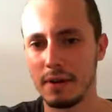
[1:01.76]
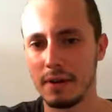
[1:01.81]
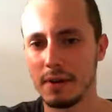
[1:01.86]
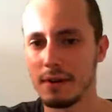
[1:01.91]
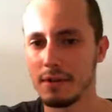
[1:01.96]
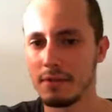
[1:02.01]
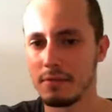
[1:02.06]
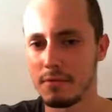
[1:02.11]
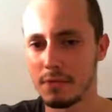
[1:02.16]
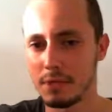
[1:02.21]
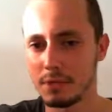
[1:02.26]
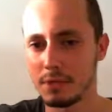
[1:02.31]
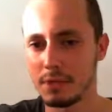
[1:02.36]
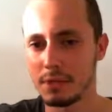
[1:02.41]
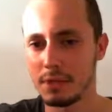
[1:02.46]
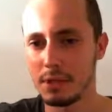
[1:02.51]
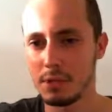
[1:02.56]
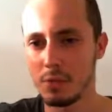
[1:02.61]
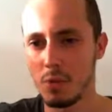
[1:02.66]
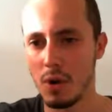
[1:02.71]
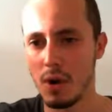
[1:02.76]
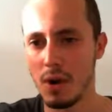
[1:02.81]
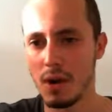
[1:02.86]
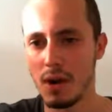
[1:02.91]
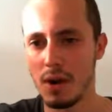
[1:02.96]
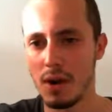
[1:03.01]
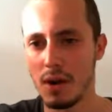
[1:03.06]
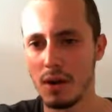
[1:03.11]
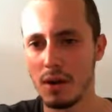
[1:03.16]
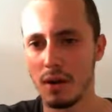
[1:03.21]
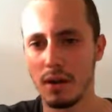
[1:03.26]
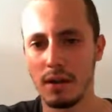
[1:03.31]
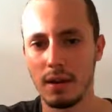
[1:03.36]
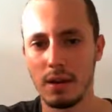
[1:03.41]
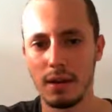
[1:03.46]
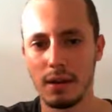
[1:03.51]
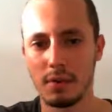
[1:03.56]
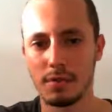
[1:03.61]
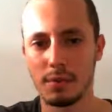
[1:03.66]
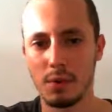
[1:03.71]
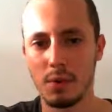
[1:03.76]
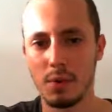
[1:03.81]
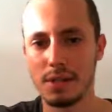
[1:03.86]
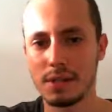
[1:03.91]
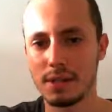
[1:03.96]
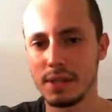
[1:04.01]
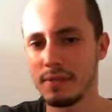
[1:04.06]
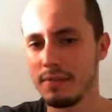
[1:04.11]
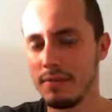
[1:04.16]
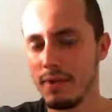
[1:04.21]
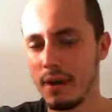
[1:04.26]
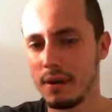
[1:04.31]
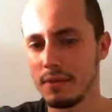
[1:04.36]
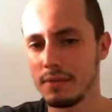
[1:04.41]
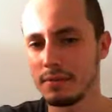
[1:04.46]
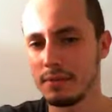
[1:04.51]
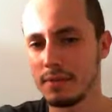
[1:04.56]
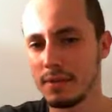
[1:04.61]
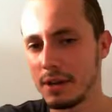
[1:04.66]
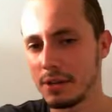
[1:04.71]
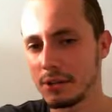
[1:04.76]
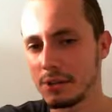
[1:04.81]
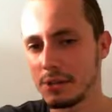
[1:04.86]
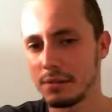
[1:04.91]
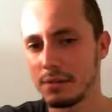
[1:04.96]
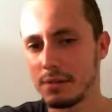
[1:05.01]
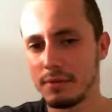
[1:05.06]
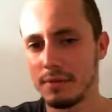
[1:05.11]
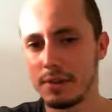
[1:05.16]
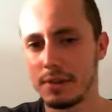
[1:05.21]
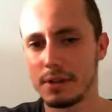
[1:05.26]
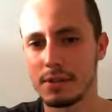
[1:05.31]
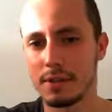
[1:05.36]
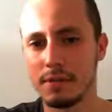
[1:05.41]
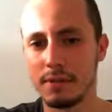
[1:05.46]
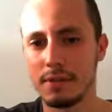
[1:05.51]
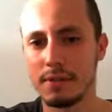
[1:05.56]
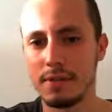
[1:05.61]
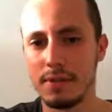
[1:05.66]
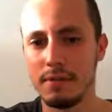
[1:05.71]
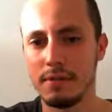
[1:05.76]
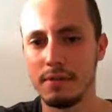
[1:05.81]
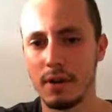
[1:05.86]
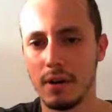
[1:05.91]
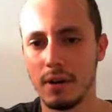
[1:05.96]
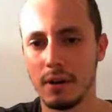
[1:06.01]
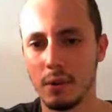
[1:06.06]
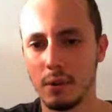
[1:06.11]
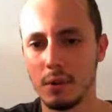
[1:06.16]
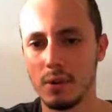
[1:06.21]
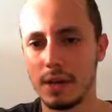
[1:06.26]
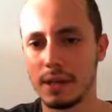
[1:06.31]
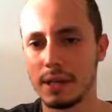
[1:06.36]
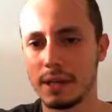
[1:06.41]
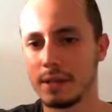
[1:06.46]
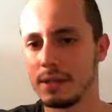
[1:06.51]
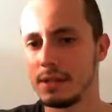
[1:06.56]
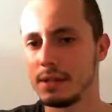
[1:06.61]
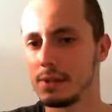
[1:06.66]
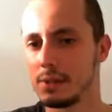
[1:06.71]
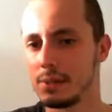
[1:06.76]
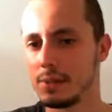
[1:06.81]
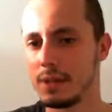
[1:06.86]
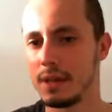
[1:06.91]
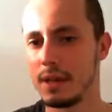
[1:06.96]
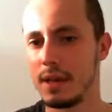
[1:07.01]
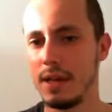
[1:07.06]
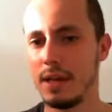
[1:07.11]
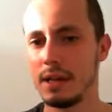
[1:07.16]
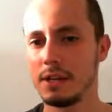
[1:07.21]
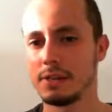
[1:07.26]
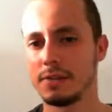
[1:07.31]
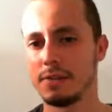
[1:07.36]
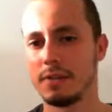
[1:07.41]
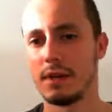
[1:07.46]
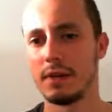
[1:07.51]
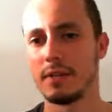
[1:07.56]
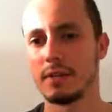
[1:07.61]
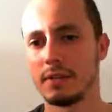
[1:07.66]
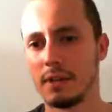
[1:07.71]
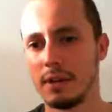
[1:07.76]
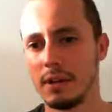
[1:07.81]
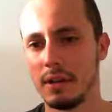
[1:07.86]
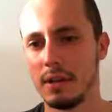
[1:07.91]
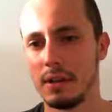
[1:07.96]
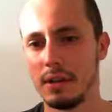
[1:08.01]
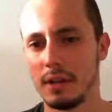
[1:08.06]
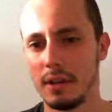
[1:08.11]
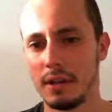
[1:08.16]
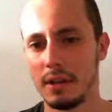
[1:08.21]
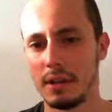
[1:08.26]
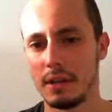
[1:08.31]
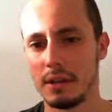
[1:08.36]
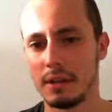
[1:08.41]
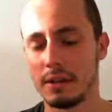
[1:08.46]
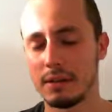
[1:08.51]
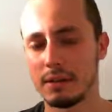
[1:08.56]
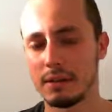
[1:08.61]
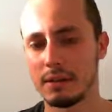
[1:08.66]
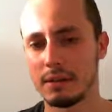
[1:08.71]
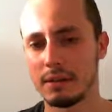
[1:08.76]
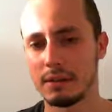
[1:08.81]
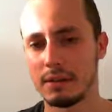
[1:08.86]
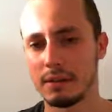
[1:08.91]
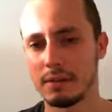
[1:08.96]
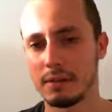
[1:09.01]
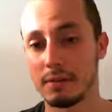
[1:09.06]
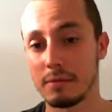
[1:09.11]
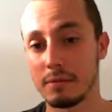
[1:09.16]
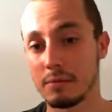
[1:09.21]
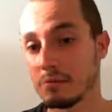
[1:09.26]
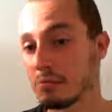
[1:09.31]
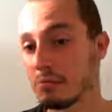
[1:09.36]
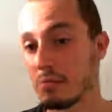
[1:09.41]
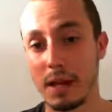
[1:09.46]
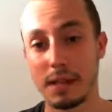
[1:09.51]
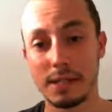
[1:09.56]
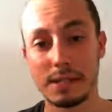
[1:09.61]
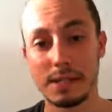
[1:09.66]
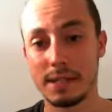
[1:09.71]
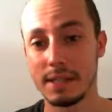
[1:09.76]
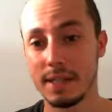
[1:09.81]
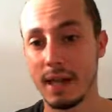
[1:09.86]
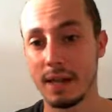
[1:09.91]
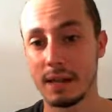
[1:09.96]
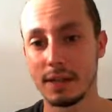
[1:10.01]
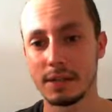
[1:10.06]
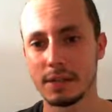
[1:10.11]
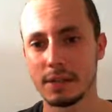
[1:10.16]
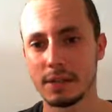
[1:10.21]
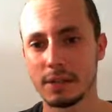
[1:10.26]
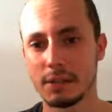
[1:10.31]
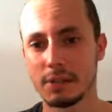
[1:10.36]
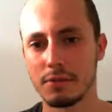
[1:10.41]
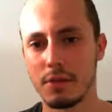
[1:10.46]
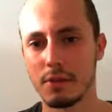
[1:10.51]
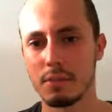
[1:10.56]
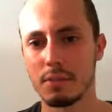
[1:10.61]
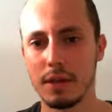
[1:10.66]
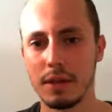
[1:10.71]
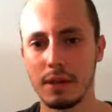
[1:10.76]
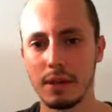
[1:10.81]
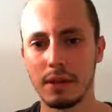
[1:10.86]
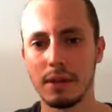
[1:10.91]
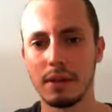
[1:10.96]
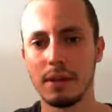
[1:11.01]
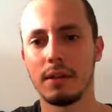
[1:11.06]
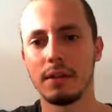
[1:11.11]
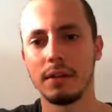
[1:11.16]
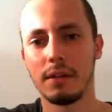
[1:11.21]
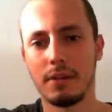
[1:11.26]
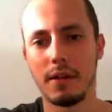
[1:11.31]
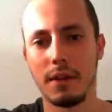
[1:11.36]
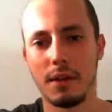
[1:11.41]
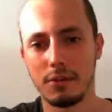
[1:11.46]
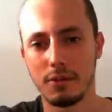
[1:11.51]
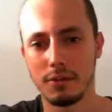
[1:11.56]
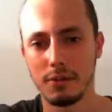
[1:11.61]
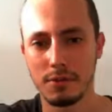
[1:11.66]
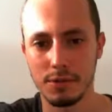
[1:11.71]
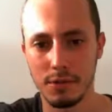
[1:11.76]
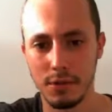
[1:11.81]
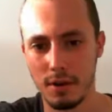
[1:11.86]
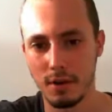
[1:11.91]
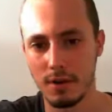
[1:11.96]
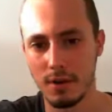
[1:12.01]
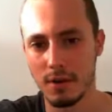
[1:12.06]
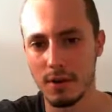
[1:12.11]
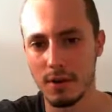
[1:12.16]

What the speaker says: rook to d1, and after queen c5, natural defense of the d file, white continues with the h file. And white's attack is extremely dangerous here.